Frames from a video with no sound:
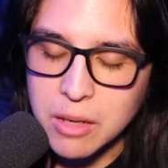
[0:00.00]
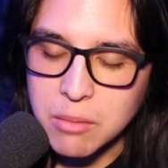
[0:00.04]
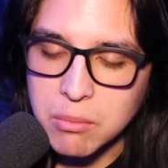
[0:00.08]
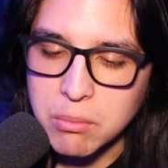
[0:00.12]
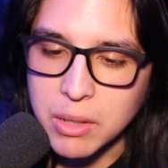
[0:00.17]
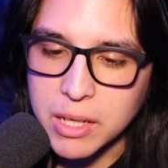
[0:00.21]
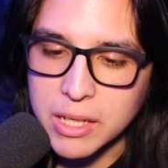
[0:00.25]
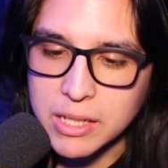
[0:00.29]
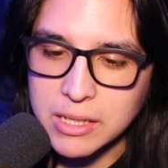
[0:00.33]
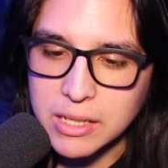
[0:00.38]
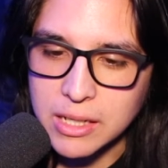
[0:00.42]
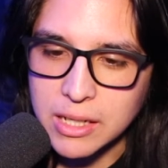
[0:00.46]

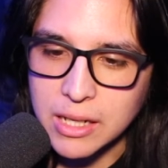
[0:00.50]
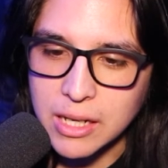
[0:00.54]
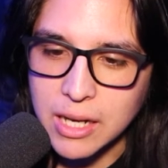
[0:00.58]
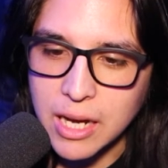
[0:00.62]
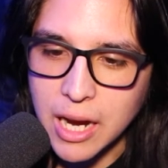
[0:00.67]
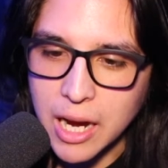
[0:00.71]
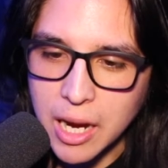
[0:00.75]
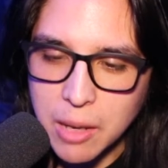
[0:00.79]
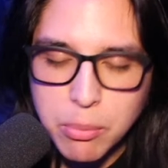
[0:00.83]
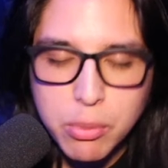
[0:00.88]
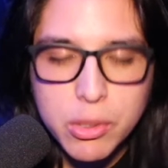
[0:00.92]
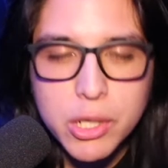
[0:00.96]
But uh,
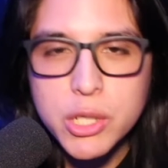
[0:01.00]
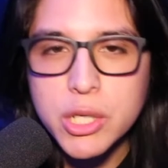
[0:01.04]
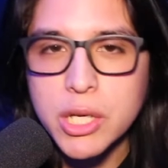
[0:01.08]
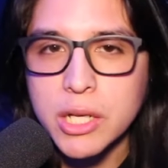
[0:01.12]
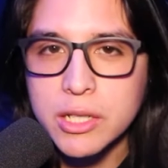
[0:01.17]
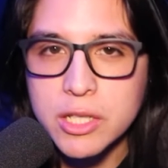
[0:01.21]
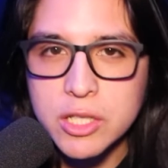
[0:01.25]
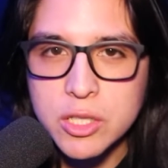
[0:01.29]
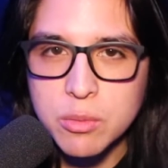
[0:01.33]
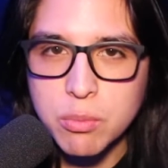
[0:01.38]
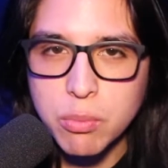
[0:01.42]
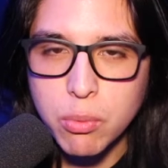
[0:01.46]
I
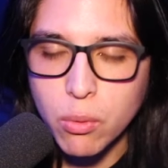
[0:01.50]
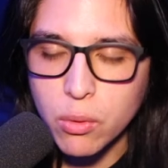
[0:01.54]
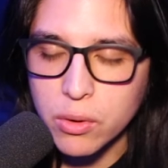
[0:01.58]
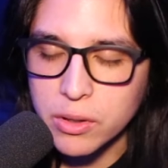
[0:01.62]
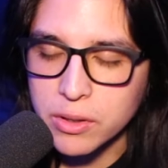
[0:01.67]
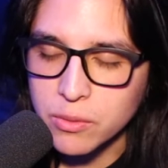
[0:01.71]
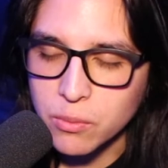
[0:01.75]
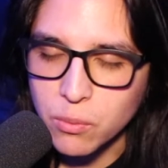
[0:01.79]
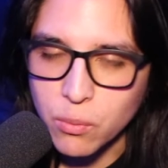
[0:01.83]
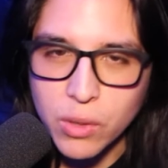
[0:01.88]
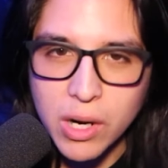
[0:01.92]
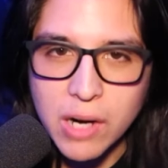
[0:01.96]
appreciate the
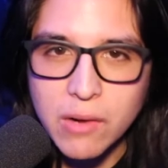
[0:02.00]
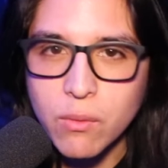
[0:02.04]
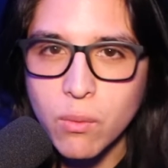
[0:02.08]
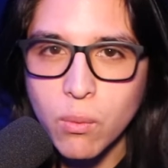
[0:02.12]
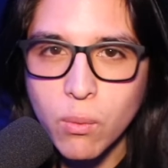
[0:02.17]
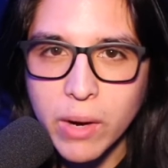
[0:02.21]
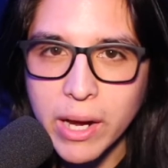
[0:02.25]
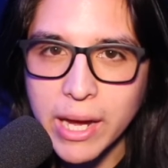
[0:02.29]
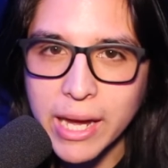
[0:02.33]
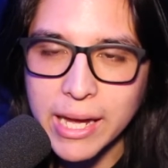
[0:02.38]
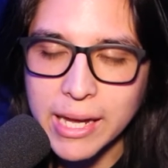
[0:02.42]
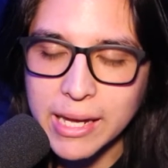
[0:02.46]
support in whatever
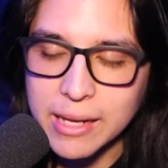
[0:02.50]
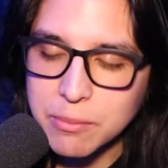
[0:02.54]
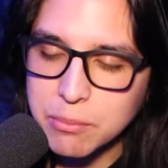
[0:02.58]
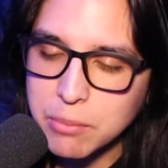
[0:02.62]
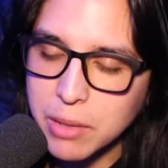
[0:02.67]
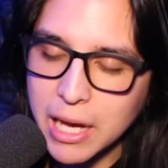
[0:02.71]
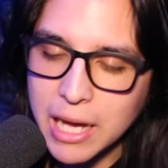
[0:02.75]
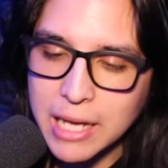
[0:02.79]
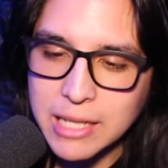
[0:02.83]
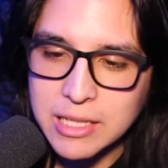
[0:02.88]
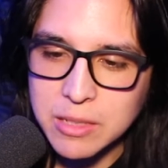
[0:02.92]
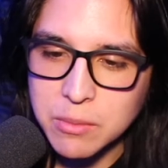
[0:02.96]
way
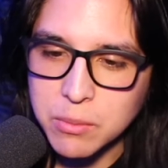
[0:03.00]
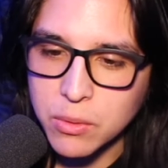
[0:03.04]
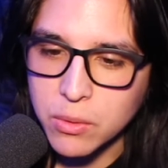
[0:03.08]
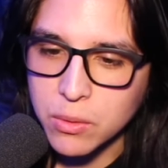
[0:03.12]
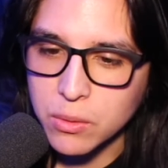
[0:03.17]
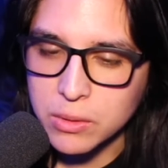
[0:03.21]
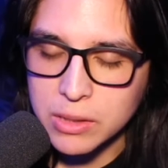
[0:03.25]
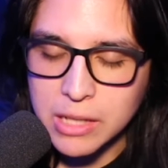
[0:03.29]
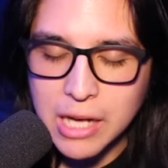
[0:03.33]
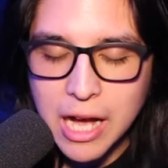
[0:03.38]
possible.